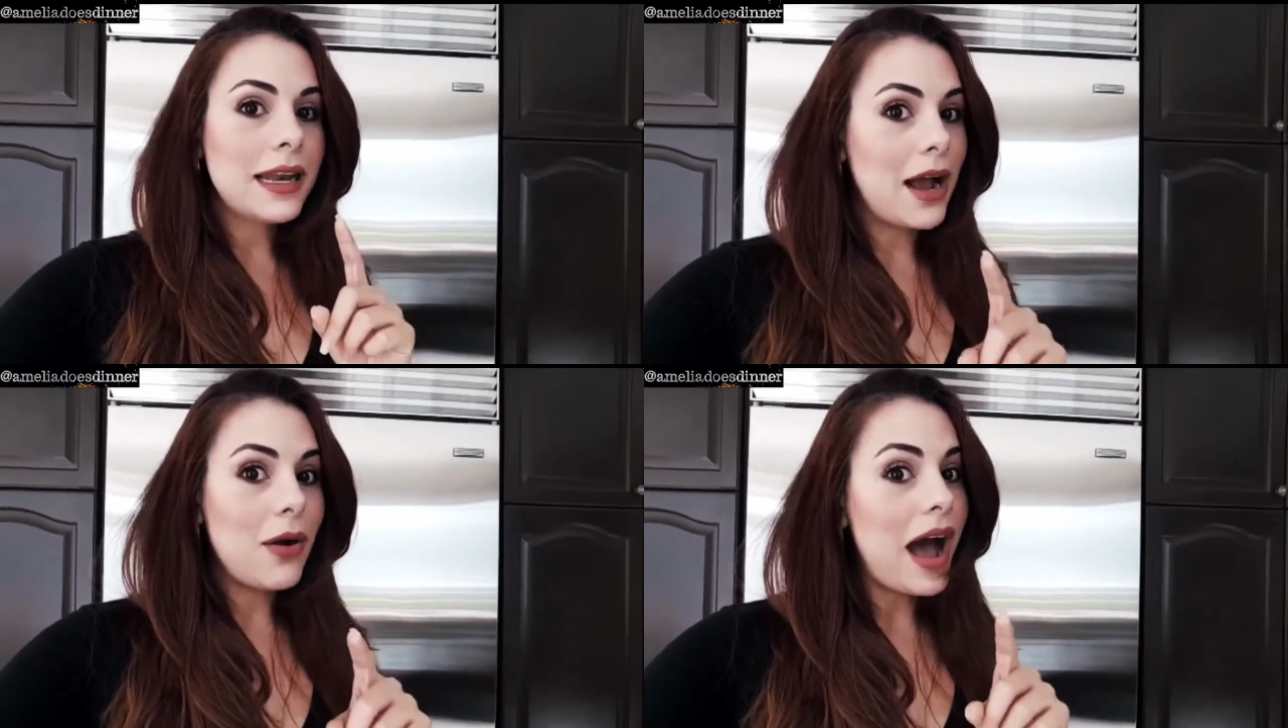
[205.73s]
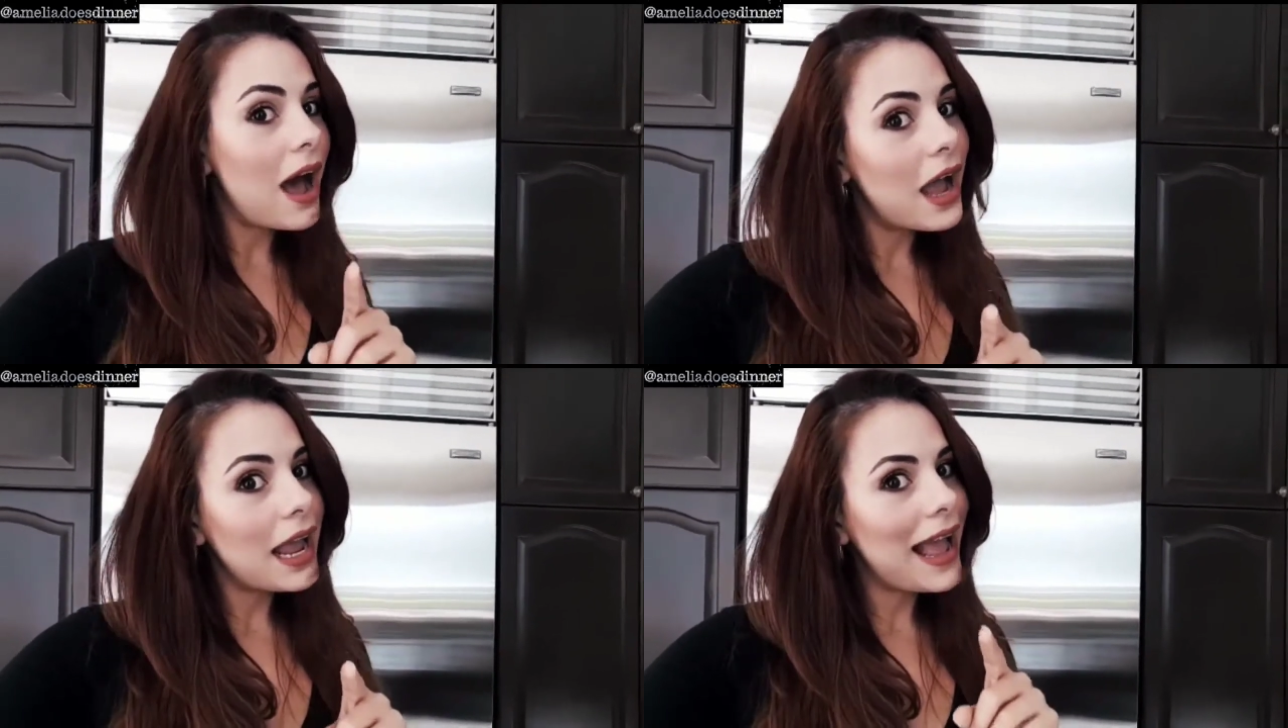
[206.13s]
Now,
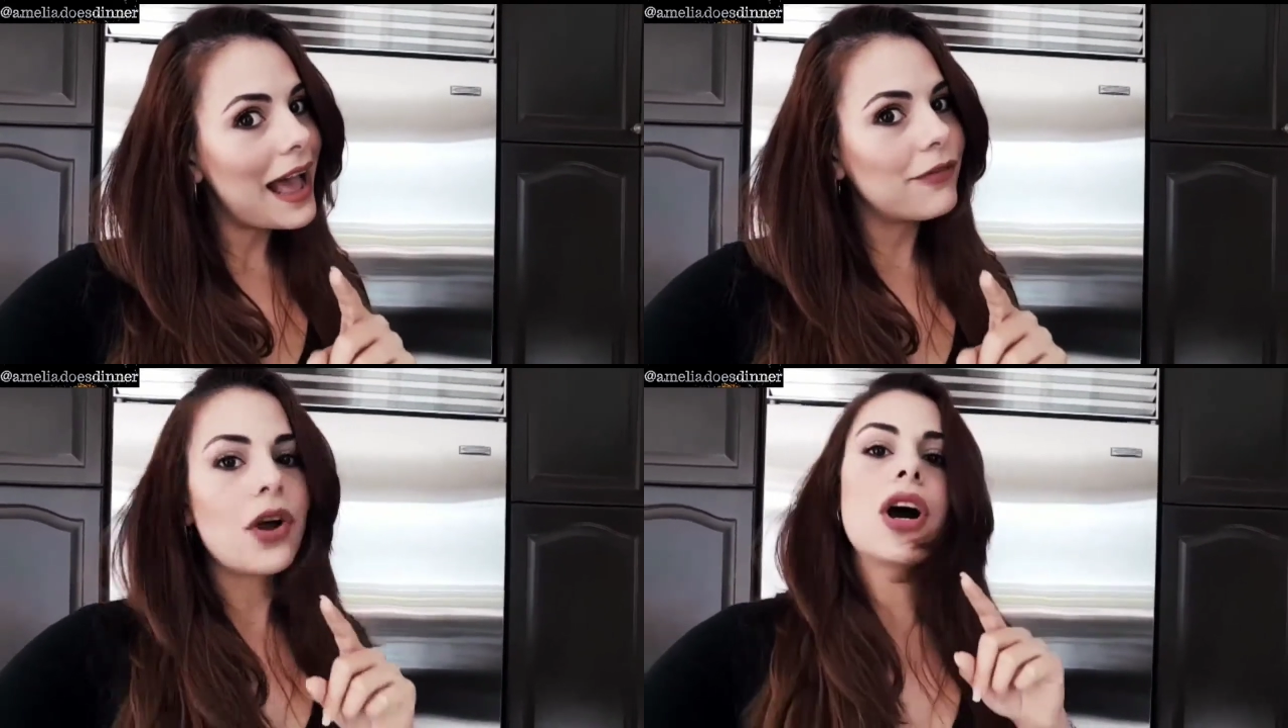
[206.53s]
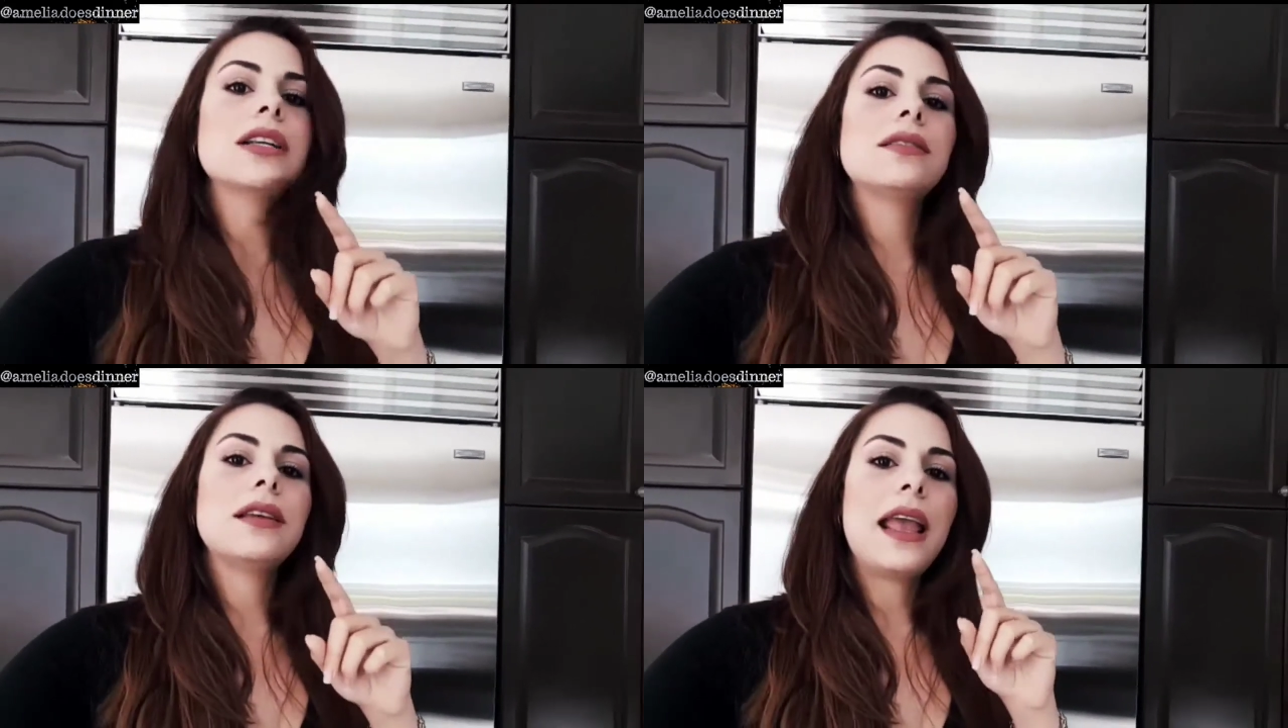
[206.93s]
I have
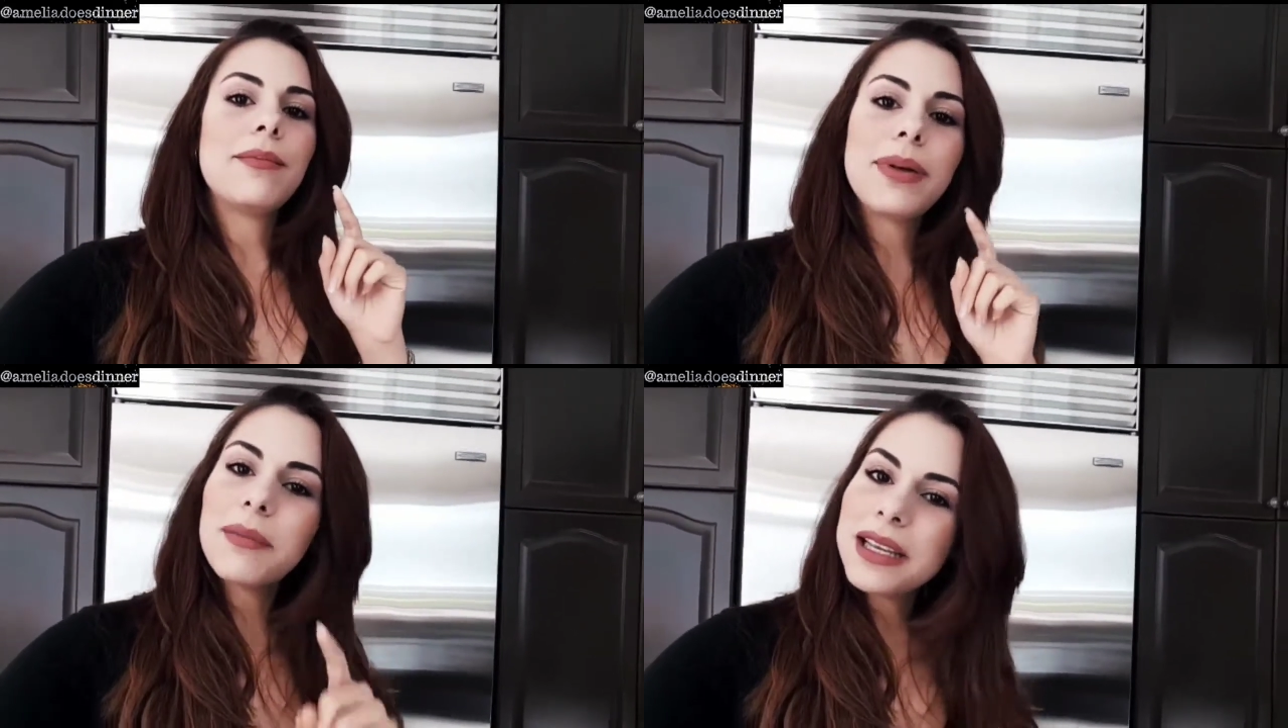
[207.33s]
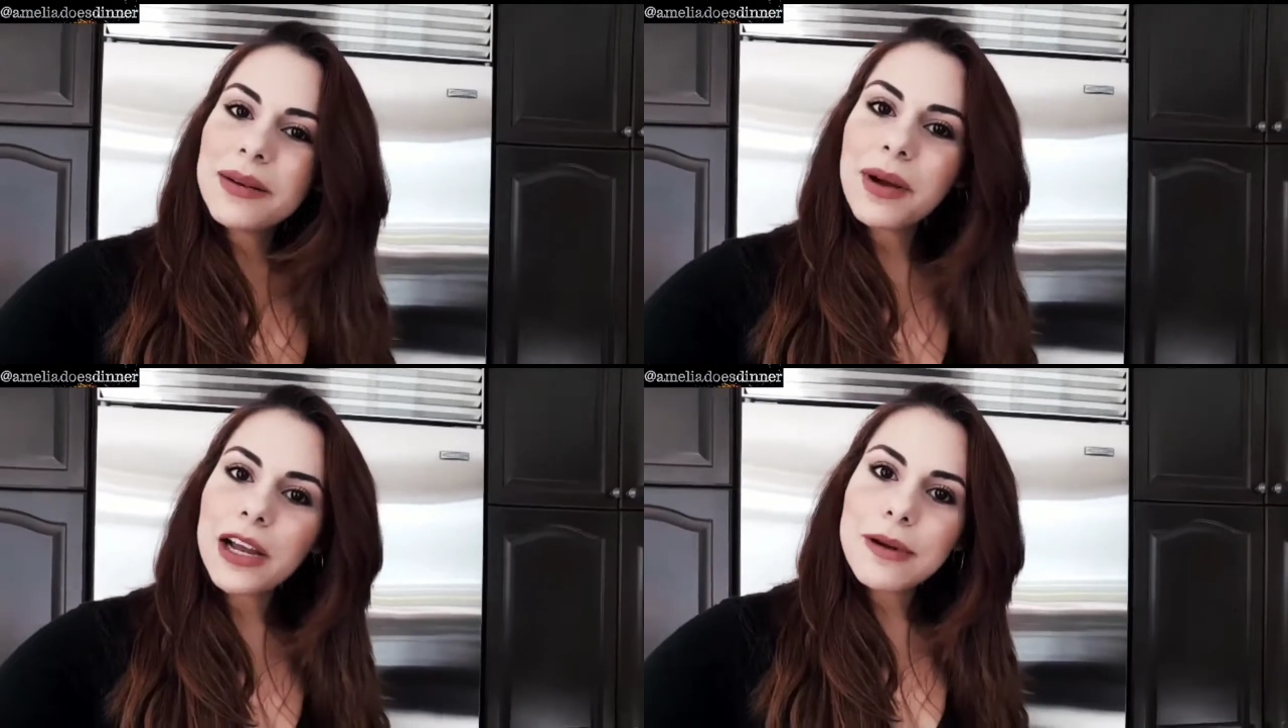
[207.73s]
got a
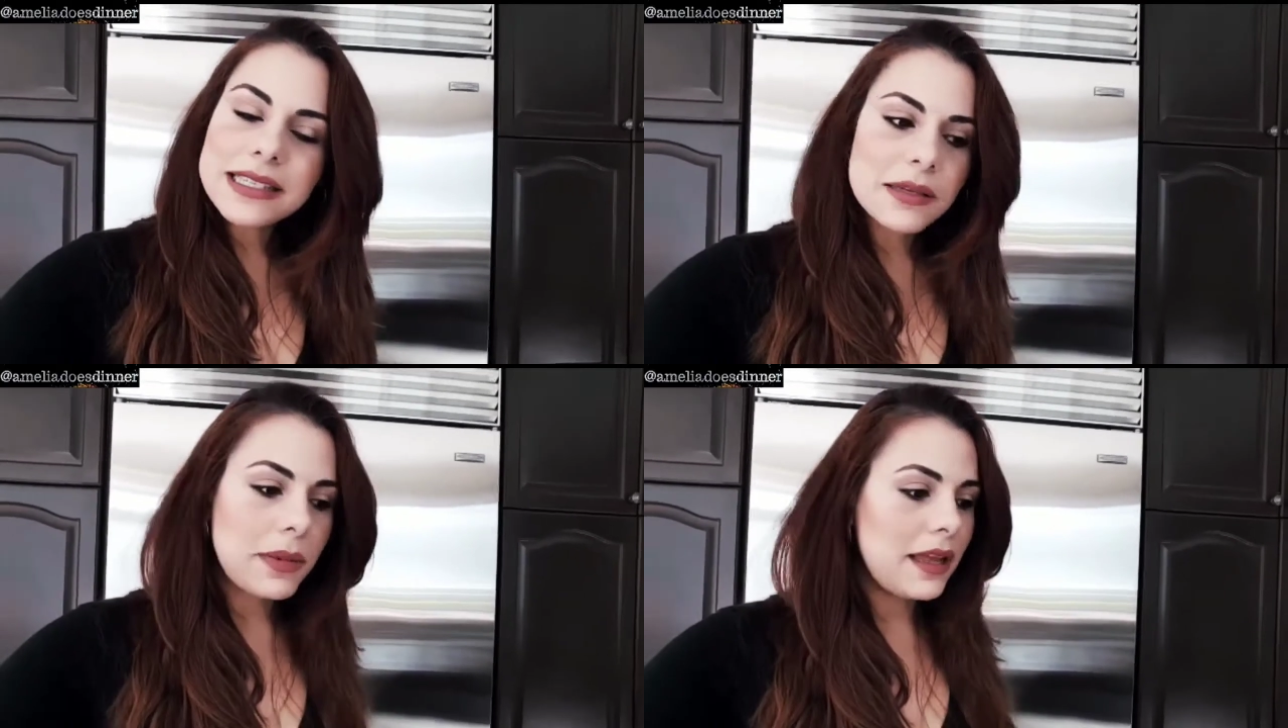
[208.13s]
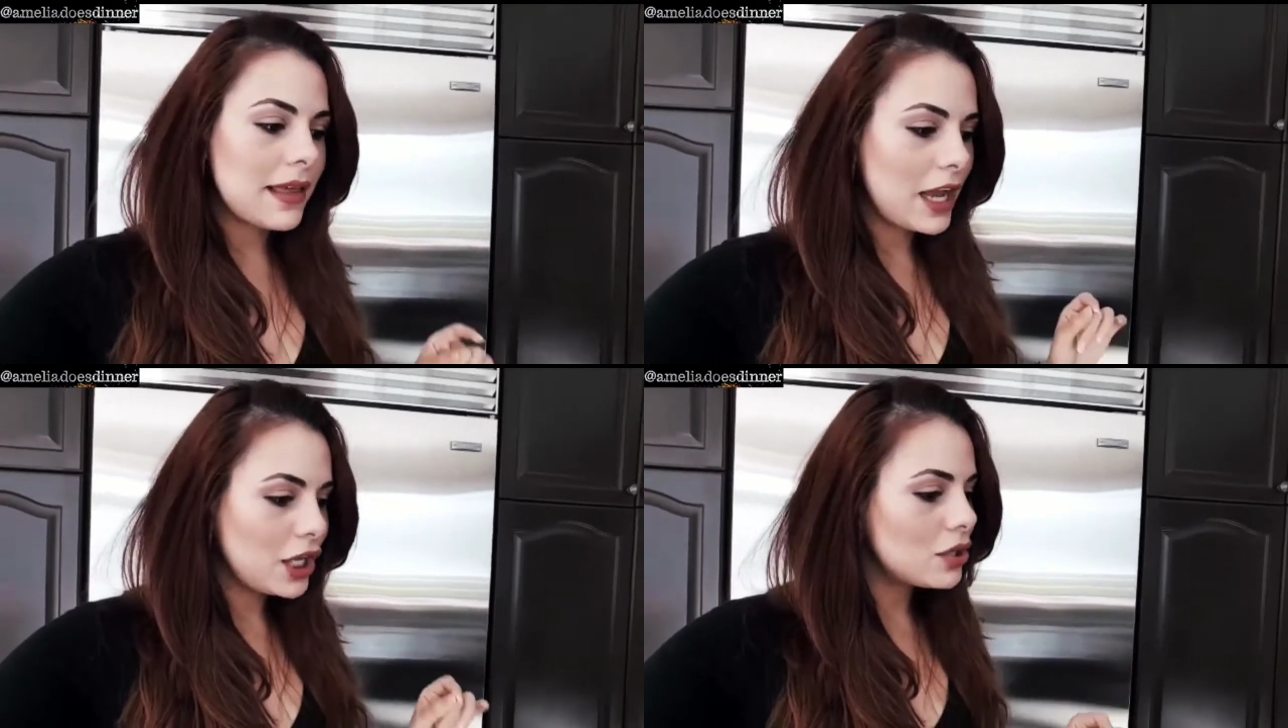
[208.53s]
pumpkin pie
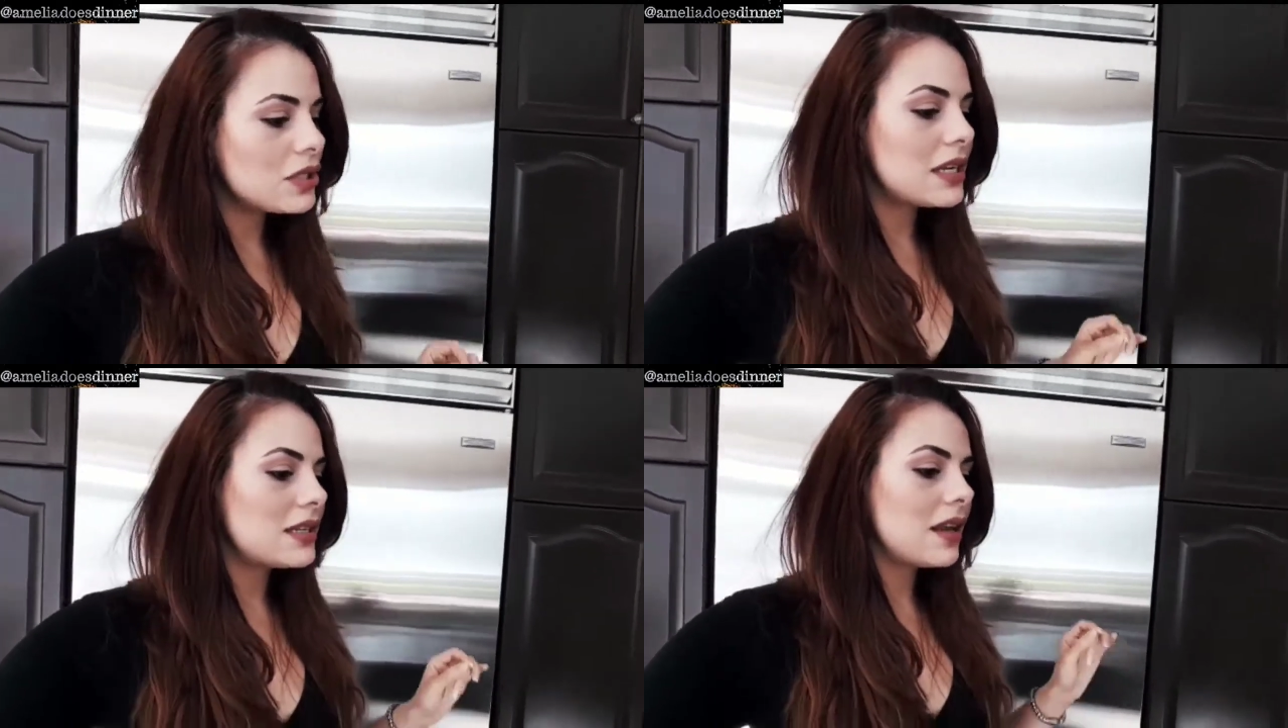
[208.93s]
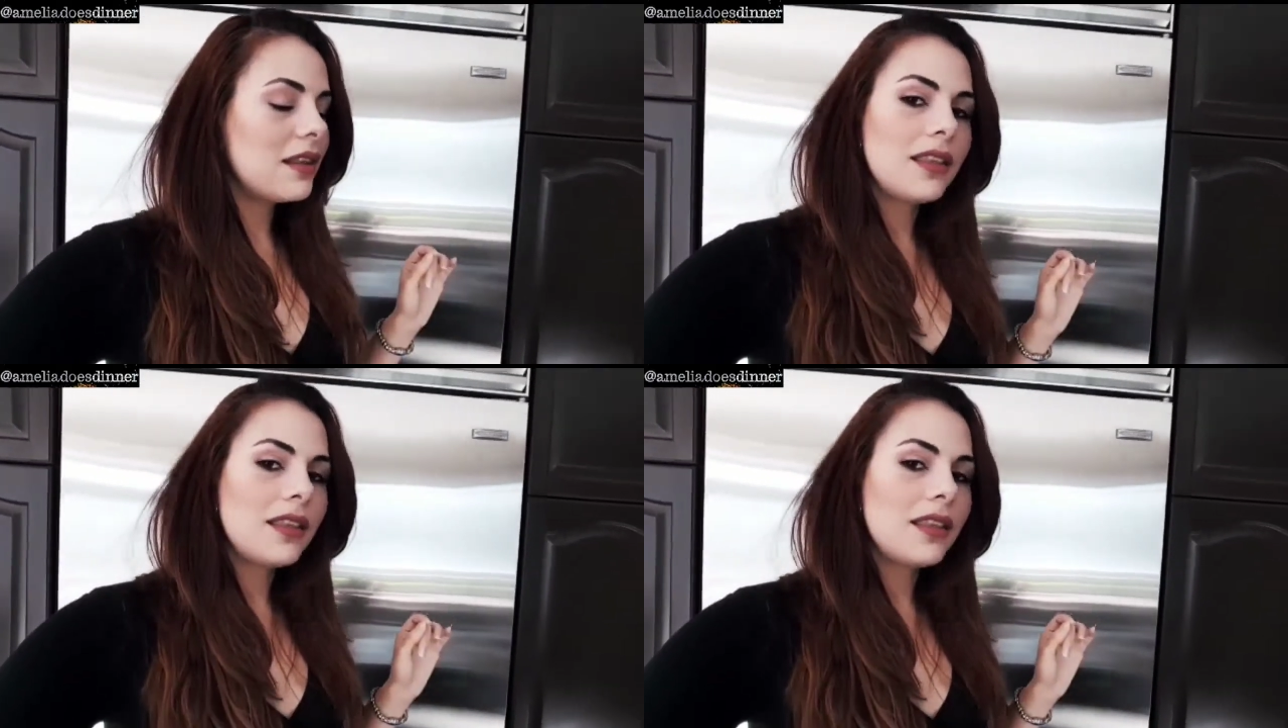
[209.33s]
recipe that uses